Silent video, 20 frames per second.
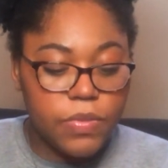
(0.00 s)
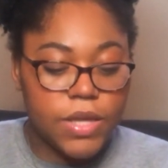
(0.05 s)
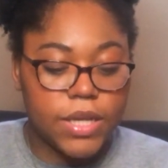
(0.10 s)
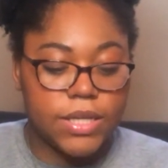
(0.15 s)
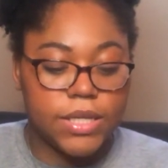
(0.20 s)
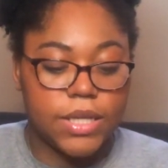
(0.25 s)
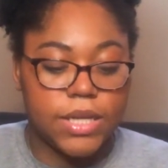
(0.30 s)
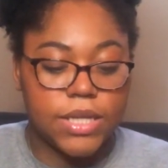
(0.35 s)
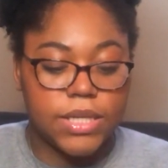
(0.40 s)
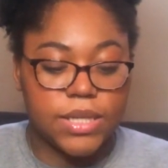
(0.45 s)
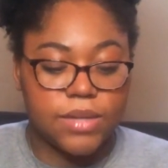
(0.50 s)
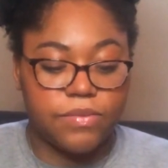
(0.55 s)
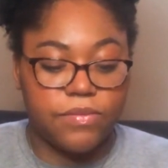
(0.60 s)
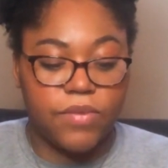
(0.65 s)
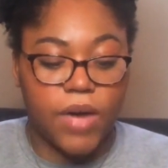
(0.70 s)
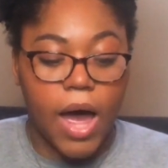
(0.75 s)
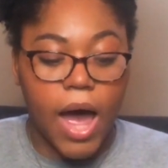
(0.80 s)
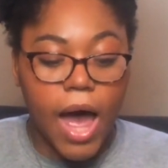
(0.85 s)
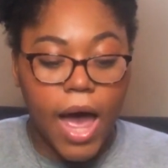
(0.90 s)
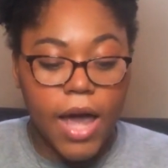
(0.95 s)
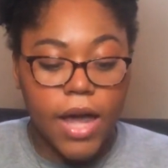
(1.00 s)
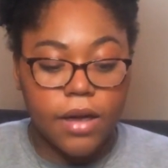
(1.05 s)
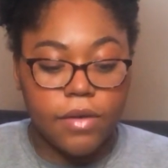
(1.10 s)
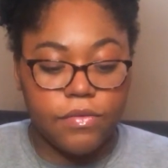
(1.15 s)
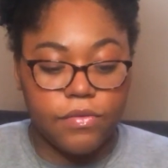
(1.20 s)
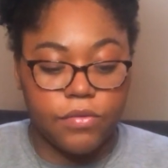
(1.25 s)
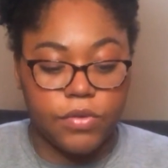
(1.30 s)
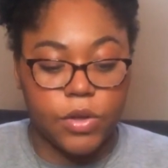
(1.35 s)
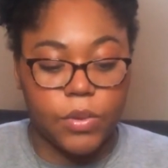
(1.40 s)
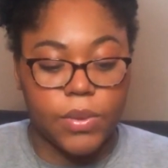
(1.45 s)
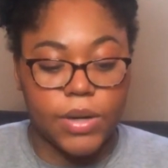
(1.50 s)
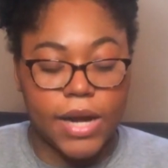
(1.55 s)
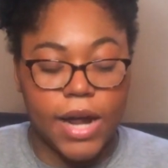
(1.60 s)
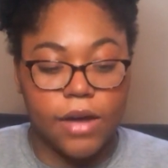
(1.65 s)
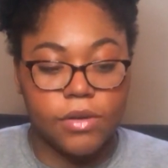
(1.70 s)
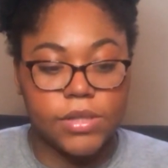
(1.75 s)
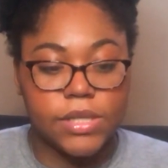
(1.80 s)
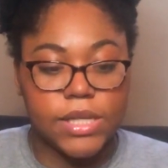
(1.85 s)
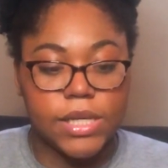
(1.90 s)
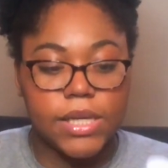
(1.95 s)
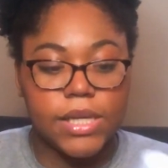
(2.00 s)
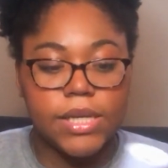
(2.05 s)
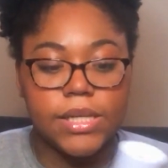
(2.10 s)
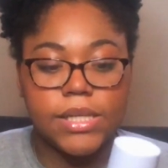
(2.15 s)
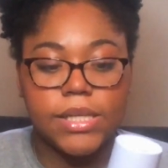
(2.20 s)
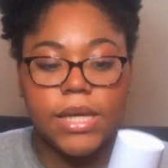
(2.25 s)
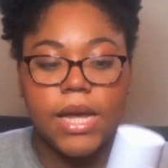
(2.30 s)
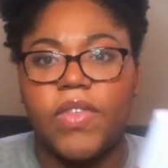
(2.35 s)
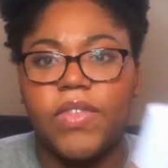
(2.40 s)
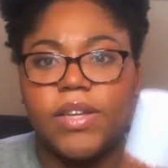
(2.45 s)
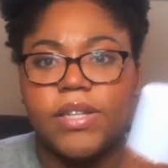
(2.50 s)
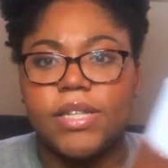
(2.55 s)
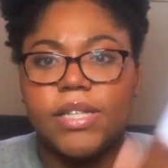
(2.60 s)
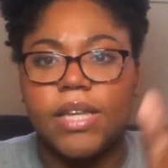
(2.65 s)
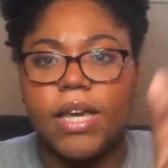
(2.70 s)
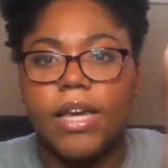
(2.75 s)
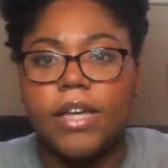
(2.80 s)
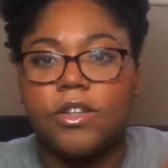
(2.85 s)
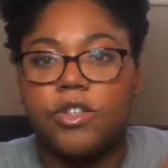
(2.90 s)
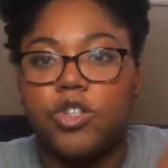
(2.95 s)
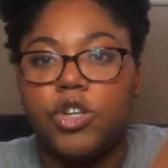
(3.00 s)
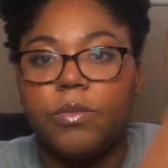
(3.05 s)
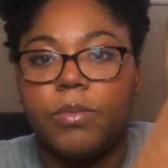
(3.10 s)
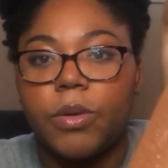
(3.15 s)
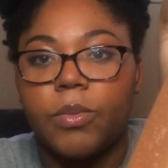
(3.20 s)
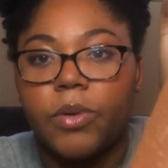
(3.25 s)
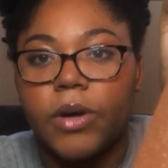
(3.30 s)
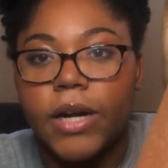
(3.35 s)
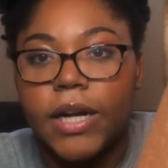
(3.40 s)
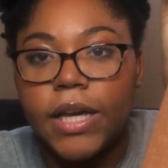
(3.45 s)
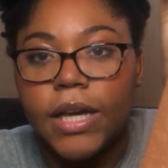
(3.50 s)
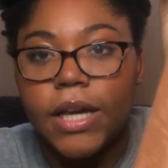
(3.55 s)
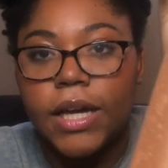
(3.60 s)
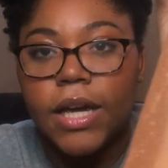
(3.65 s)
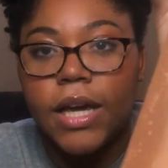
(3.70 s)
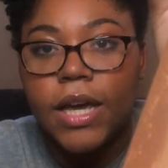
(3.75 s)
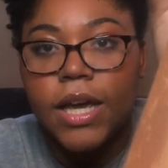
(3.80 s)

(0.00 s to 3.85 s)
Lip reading: This is 5 fluid ounces, and this is like super pretty.